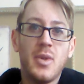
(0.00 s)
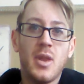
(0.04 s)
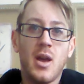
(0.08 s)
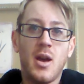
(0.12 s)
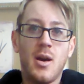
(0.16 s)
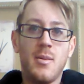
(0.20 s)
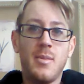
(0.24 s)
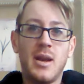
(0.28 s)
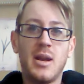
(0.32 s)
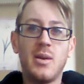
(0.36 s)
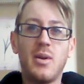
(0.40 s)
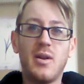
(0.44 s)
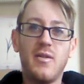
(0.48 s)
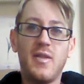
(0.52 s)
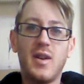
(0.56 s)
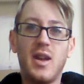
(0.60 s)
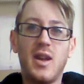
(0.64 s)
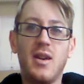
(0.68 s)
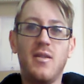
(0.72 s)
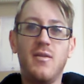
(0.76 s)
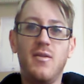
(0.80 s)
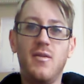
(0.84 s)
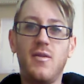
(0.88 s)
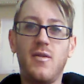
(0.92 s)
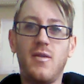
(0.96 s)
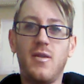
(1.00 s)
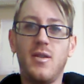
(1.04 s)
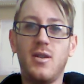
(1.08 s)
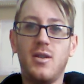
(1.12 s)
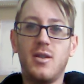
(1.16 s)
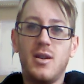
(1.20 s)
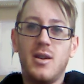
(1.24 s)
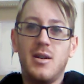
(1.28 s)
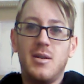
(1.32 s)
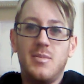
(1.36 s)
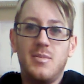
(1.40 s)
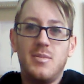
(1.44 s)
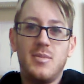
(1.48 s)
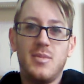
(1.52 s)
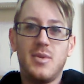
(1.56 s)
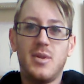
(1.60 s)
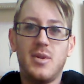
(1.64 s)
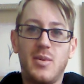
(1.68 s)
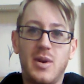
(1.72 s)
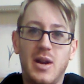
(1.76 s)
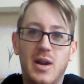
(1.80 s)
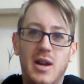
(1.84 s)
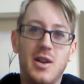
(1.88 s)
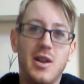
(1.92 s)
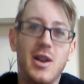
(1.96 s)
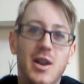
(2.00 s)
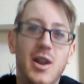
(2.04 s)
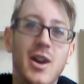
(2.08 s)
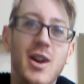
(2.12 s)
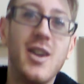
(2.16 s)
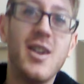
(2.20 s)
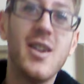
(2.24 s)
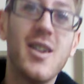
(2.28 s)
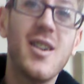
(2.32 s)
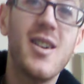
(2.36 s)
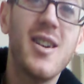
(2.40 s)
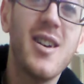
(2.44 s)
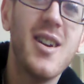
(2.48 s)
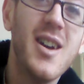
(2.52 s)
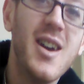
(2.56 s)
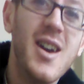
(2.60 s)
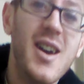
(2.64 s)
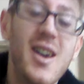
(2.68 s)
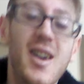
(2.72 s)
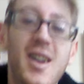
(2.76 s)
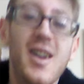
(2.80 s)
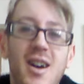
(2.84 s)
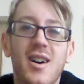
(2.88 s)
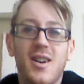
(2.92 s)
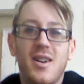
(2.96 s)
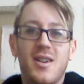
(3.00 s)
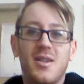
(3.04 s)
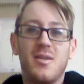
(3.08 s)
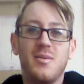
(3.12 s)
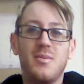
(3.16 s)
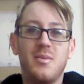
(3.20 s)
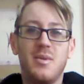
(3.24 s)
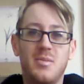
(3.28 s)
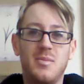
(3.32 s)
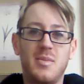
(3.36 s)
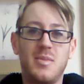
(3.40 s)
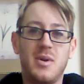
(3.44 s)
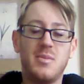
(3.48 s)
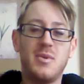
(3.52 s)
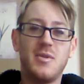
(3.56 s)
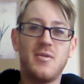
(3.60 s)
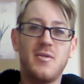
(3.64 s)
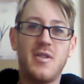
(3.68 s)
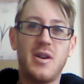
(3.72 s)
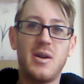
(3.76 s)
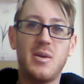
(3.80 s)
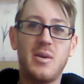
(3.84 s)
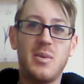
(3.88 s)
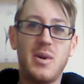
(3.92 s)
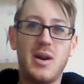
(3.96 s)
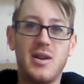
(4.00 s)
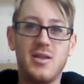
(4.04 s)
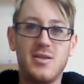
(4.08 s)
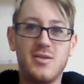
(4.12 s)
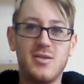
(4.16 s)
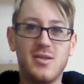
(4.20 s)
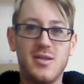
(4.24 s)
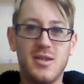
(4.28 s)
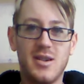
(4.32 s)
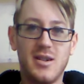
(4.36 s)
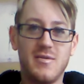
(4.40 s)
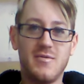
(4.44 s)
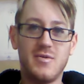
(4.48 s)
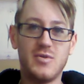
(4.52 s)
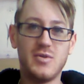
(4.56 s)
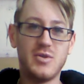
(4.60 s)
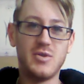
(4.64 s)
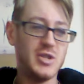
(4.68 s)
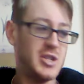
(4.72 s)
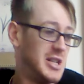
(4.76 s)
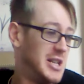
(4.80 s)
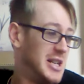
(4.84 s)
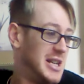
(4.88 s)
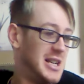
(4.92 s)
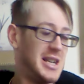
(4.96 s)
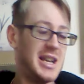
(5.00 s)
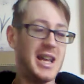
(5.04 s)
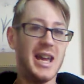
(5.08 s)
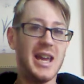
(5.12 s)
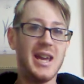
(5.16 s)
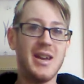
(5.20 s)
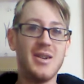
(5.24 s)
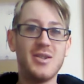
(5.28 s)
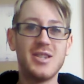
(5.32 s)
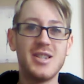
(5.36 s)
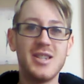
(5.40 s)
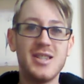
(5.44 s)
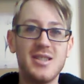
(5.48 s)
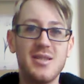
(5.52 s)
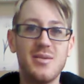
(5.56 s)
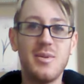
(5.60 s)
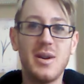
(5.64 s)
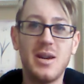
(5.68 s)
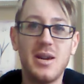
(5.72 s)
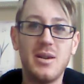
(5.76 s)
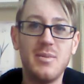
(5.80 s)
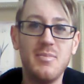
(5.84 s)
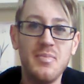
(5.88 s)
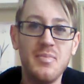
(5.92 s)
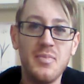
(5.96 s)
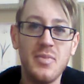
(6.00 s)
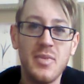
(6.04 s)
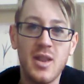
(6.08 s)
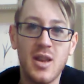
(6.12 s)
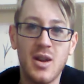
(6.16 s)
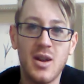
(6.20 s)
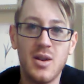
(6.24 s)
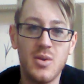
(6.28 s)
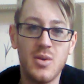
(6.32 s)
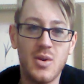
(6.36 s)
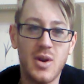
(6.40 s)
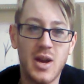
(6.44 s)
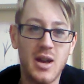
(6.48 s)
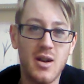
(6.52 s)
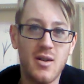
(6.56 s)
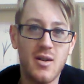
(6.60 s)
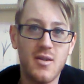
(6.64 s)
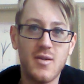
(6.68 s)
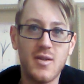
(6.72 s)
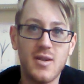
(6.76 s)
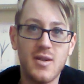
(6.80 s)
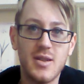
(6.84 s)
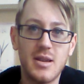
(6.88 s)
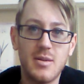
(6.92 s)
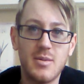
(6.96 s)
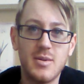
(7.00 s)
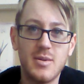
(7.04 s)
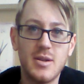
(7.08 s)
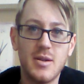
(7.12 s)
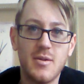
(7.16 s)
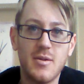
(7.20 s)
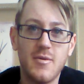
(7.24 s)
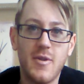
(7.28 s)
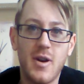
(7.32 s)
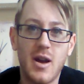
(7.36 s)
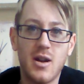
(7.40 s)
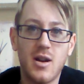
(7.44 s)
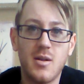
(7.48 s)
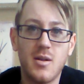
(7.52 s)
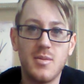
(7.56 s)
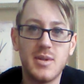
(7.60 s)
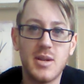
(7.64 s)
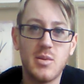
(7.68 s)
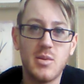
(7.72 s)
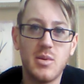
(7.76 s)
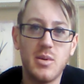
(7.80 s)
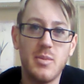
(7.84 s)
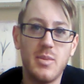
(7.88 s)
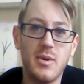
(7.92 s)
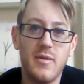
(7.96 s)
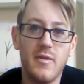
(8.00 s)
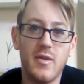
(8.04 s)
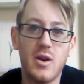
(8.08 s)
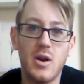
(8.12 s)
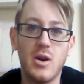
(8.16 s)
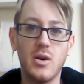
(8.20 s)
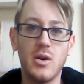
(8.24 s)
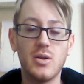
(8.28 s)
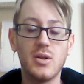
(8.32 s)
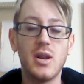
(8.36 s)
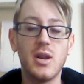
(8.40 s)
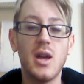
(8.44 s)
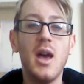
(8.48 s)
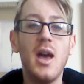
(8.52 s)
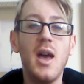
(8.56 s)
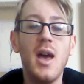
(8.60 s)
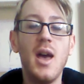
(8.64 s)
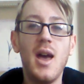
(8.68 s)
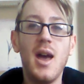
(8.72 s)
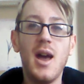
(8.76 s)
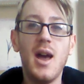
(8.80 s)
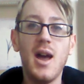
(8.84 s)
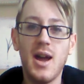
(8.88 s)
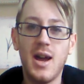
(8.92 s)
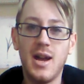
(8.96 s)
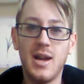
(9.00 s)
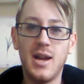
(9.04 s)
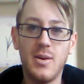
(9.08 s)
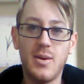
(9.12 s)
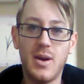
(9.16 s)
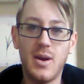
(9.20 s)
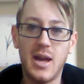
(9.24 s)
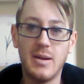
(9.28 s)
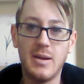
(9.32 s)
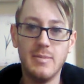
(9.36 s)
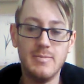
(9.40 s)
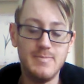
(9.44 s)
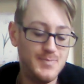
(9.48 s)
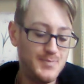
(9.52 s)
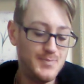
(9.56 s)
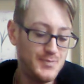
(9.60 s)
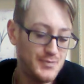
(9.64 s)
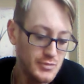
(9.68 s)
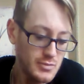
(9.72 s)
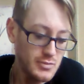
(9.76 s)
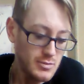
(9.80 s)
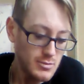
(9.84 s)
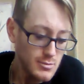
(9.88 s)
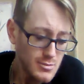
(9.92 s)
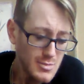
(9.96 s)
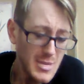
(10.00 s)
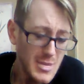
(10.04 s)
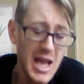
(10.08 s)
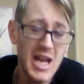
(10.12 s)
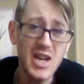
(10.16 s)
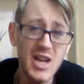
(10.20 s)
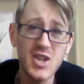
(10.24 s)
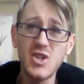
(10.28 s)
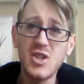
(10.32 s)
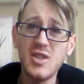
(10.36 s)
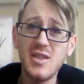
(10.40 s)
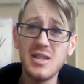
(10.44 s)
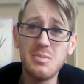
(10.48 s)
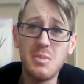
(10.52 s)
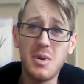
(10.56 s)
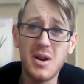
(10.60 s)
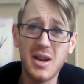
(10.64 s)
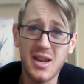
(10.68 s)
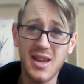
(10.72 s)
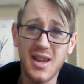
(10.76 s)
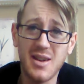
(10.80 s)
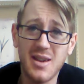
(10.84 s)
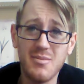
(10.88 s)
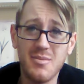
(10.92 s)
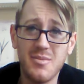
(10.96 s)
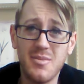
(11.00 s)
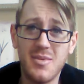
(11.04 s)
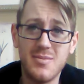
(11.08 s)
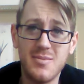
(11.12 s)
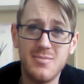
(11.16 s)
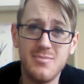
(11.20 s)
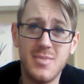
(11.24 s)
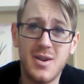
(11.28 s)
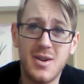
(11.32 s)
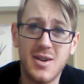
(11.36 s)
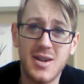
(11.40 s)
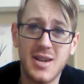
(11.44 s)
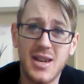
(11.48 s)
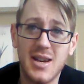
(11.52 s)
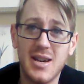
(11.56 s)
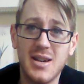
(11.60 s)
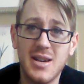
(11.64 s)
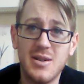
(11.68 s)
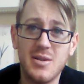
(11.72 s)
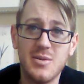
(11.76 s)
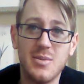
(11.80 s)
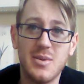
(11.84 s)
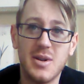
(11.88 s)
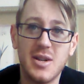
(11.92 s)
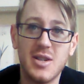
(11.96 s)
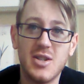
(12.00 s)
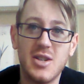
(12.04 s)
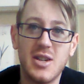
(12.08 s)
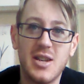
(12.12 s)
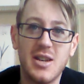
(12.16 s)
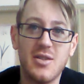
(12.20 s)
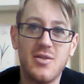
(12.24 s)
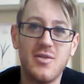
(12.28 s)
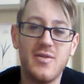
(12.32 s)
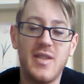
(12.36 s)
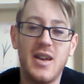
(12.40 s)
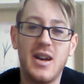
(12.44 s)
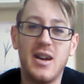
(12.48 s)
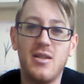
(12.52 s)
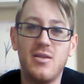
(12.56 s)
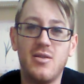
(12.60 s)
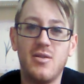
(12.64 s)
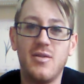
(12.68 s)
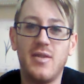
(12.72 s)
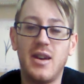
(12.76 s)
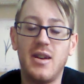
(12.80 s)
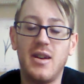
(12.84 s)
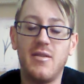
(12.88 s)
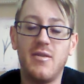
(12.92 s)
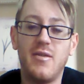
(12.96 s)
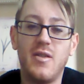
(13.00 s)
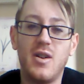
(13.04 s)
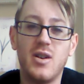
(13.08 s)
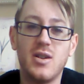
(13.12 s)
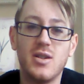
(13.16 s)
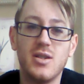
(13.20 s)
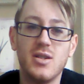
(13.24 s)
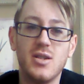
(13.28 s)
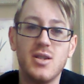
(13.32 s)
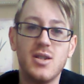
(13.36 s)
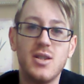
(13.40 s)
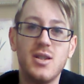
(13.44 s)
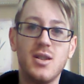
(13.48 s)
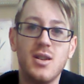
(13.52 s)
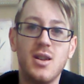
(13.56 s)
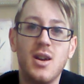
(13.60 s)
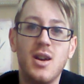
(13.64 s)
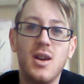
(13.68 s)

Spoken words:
Anyway, forgive the way I look. I'm not very well, unfortunately, which is a bit annoying. I presume to have come down with a bit of a cold. Anyway, actually, this might help actually on that front.